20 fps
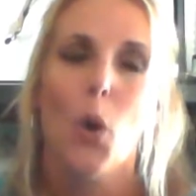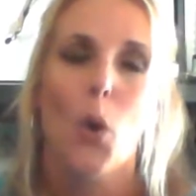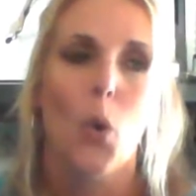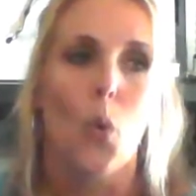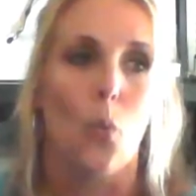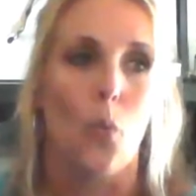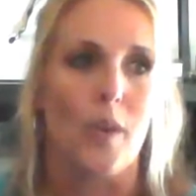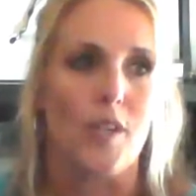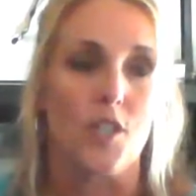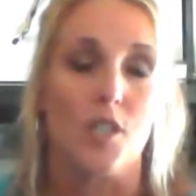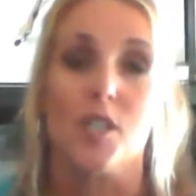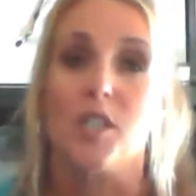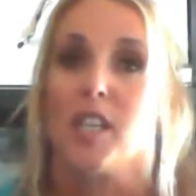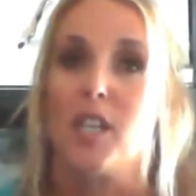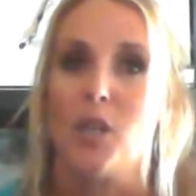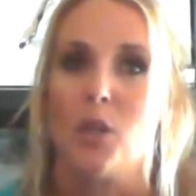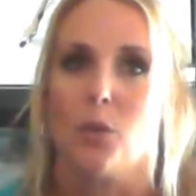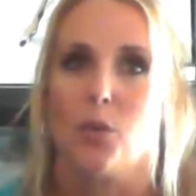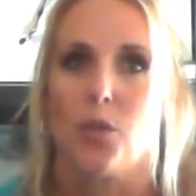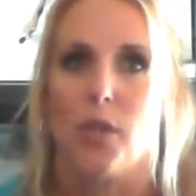Which is
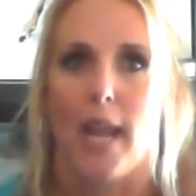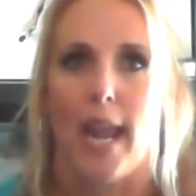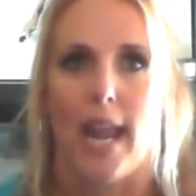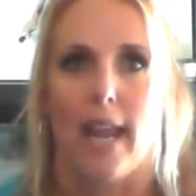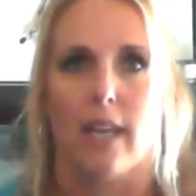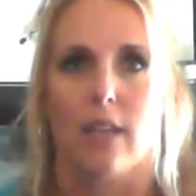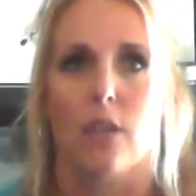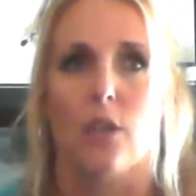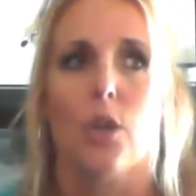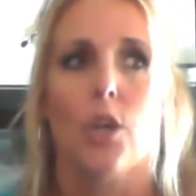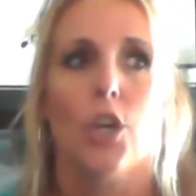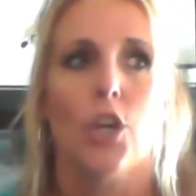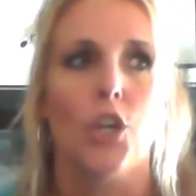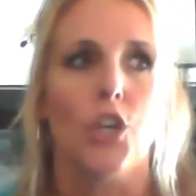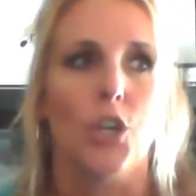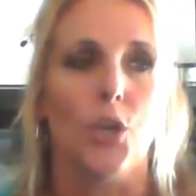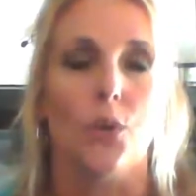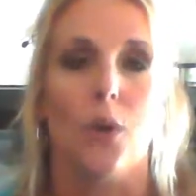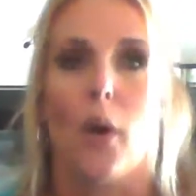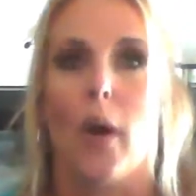huge. And
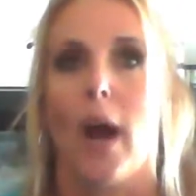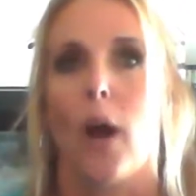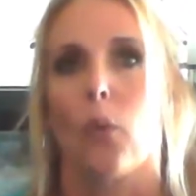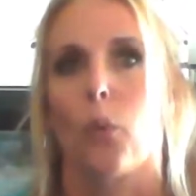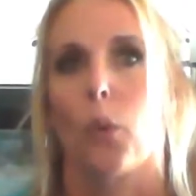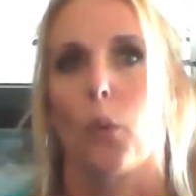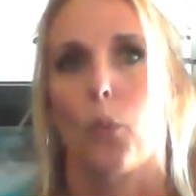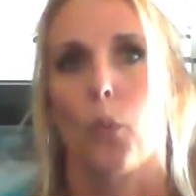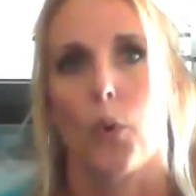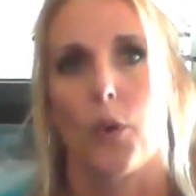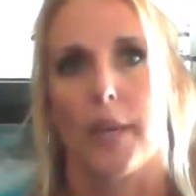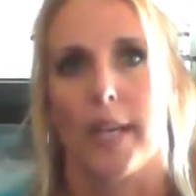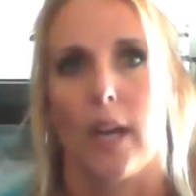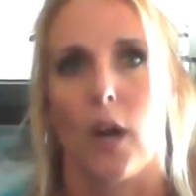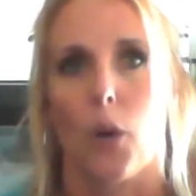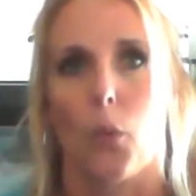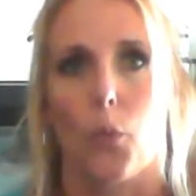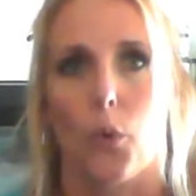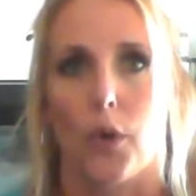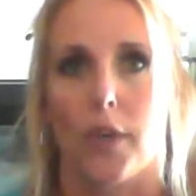you know how rewarding our
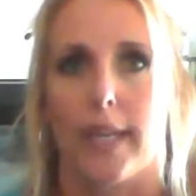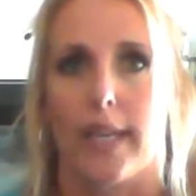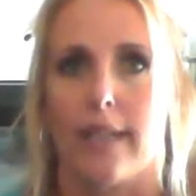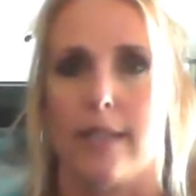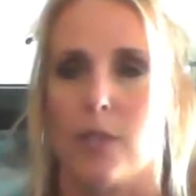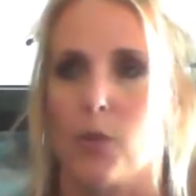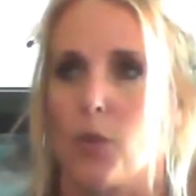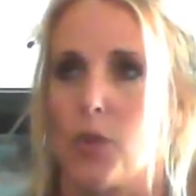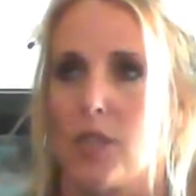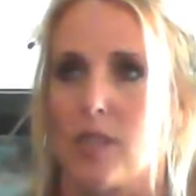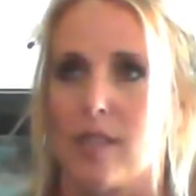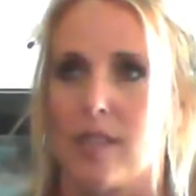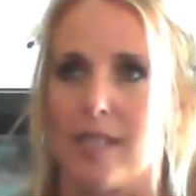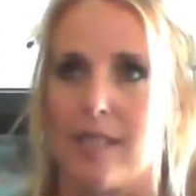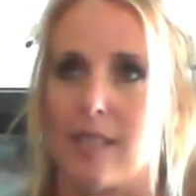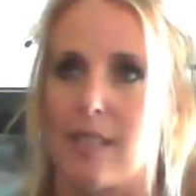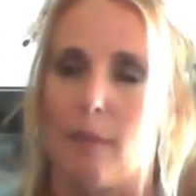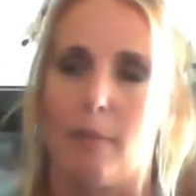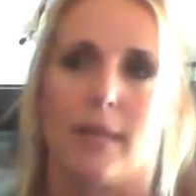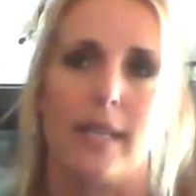work is to see
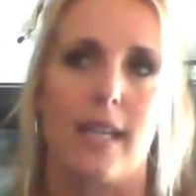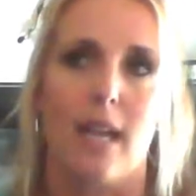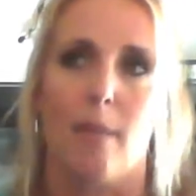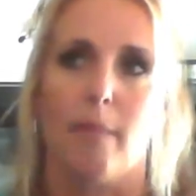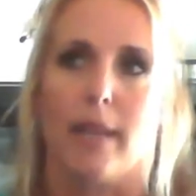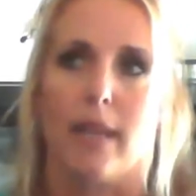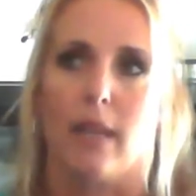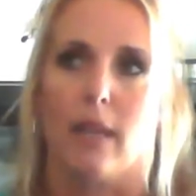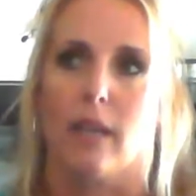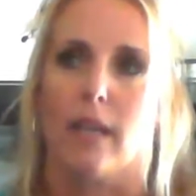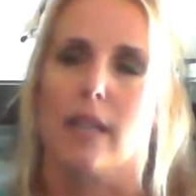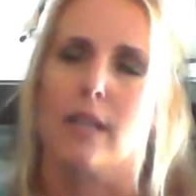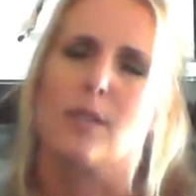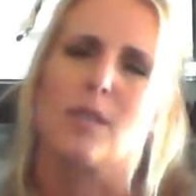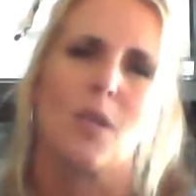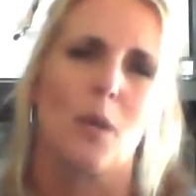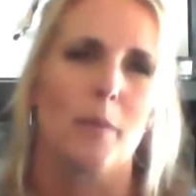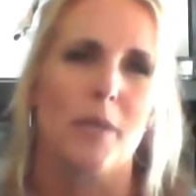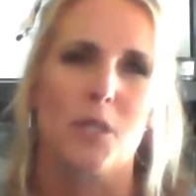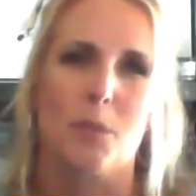somebody come in
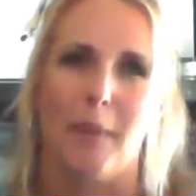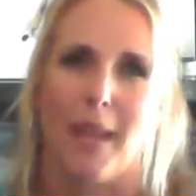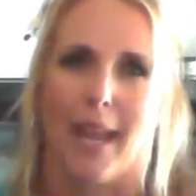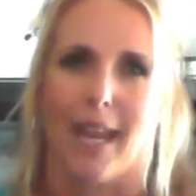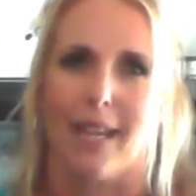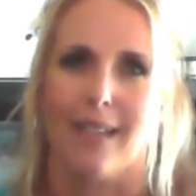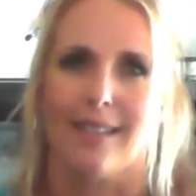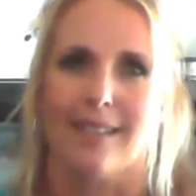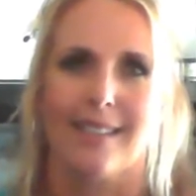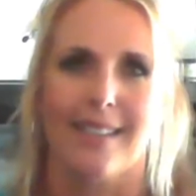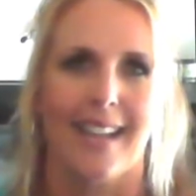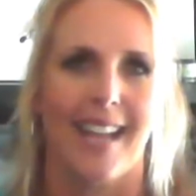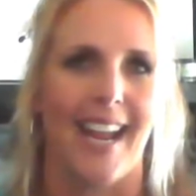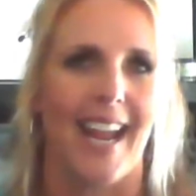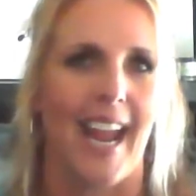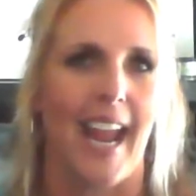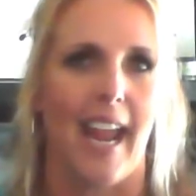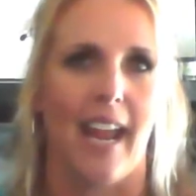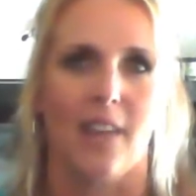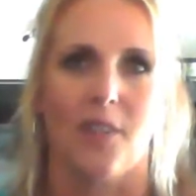so much pain,
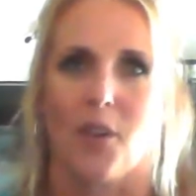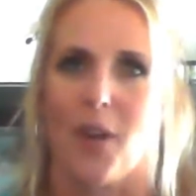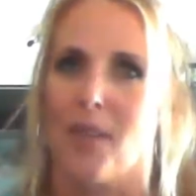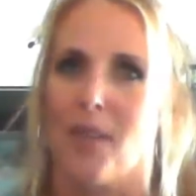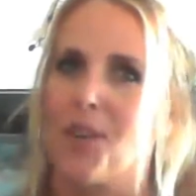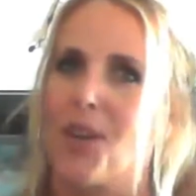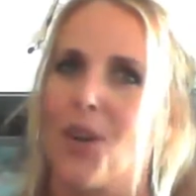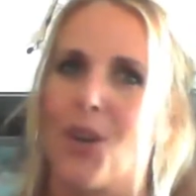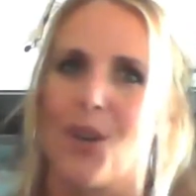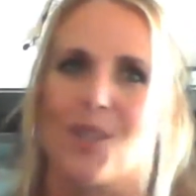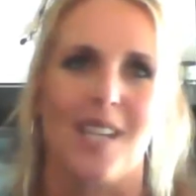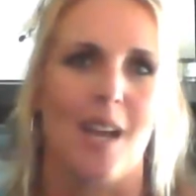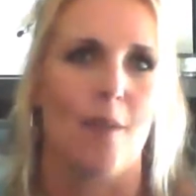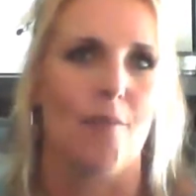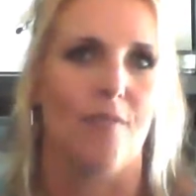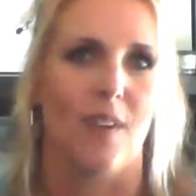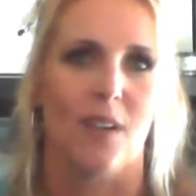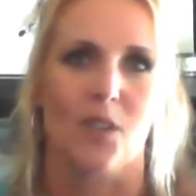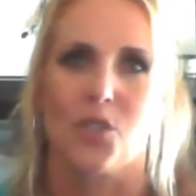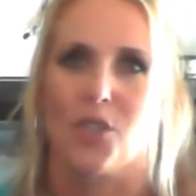and they're having a hard time
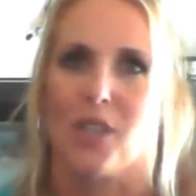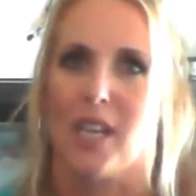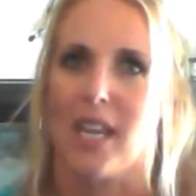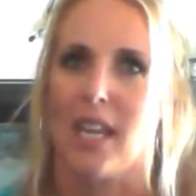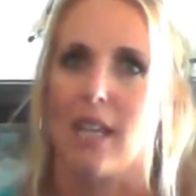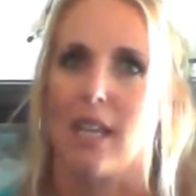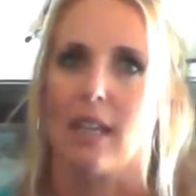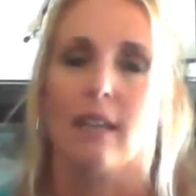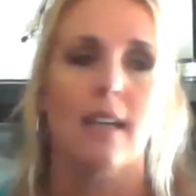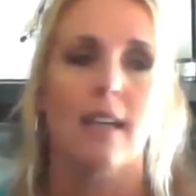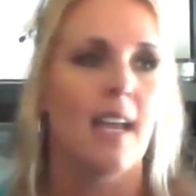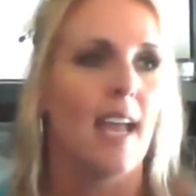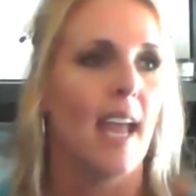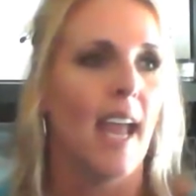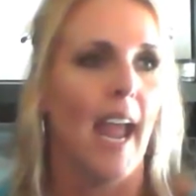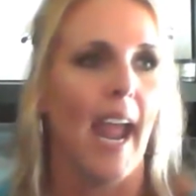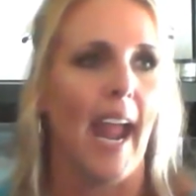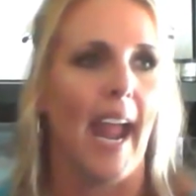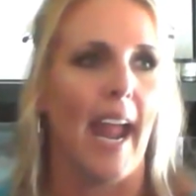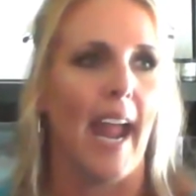functioning,
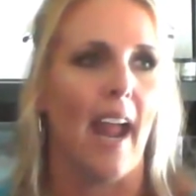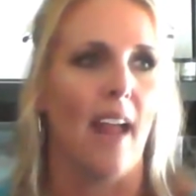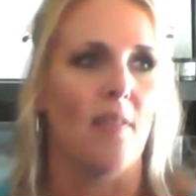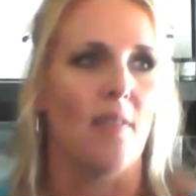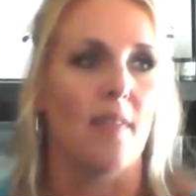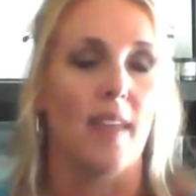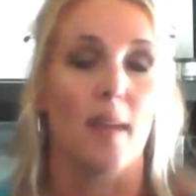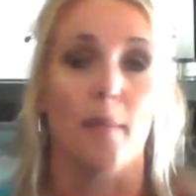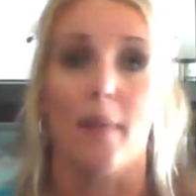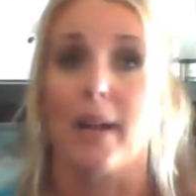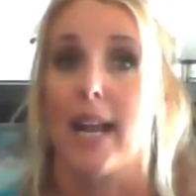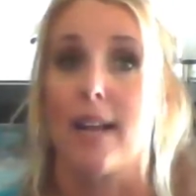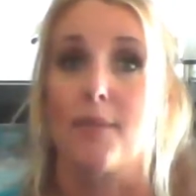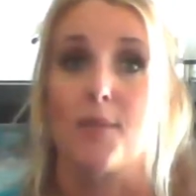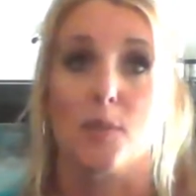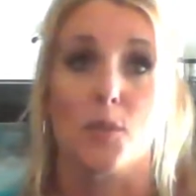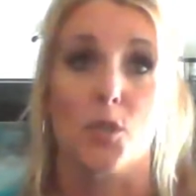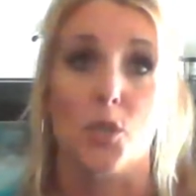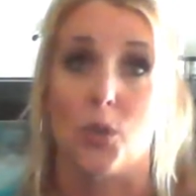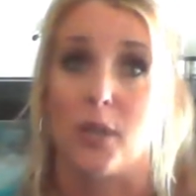and they might have
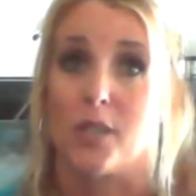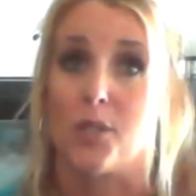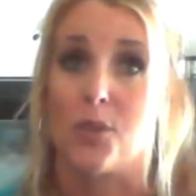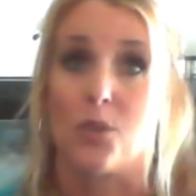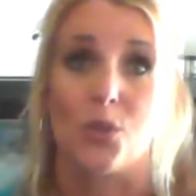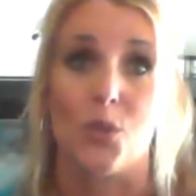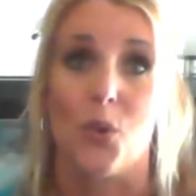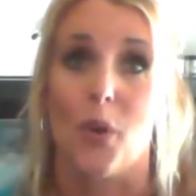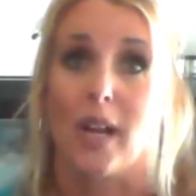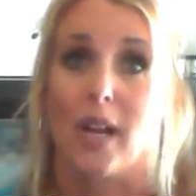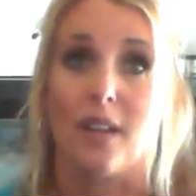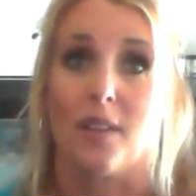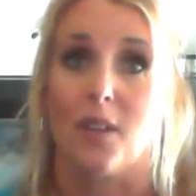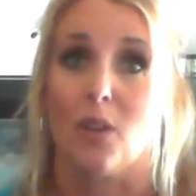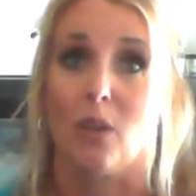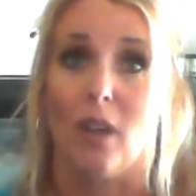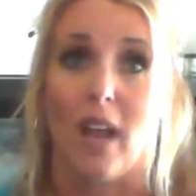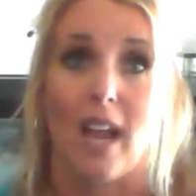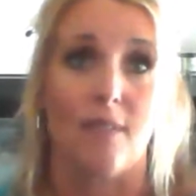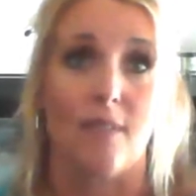some stressors going on in their
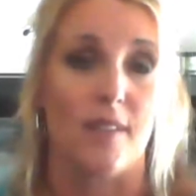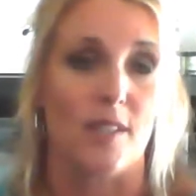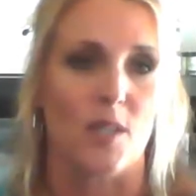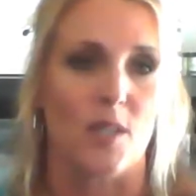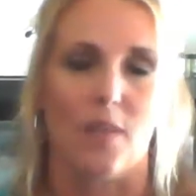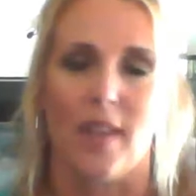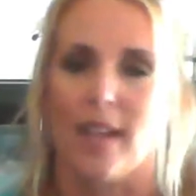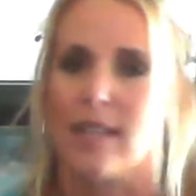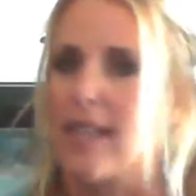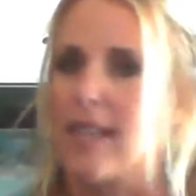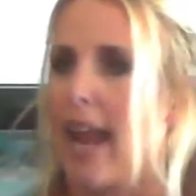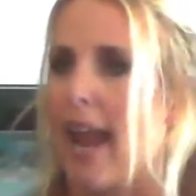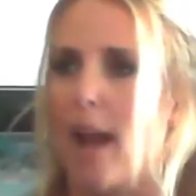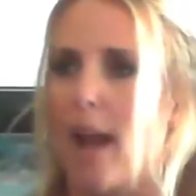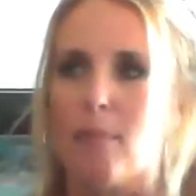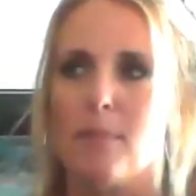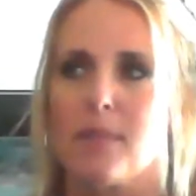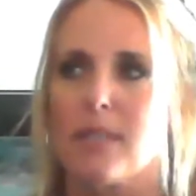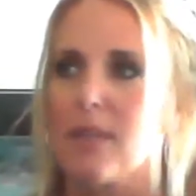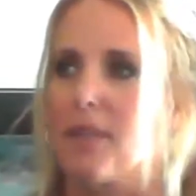life, and so that's
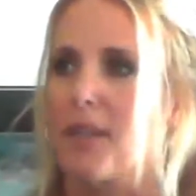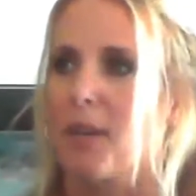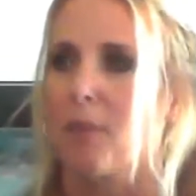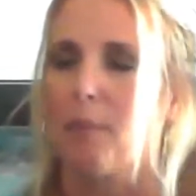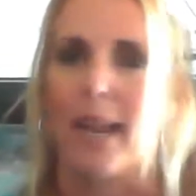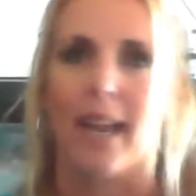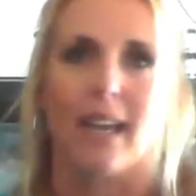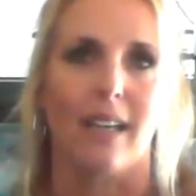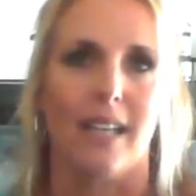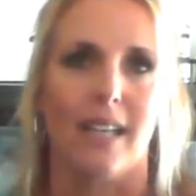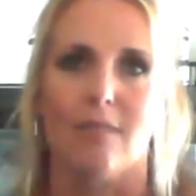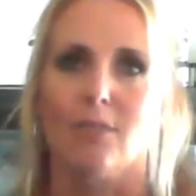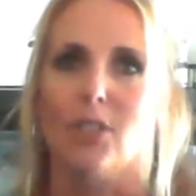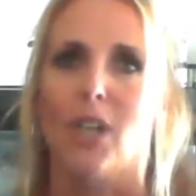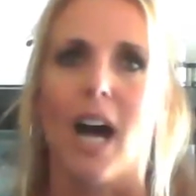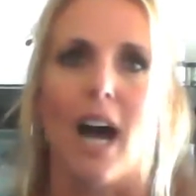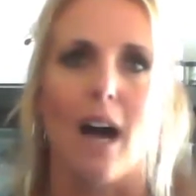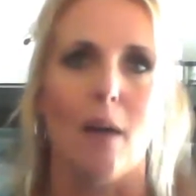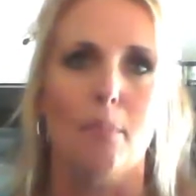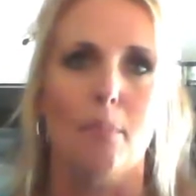amped their pain level
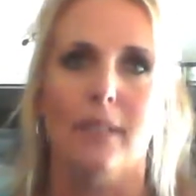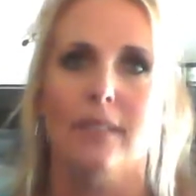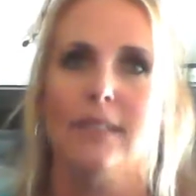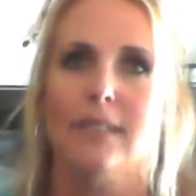up,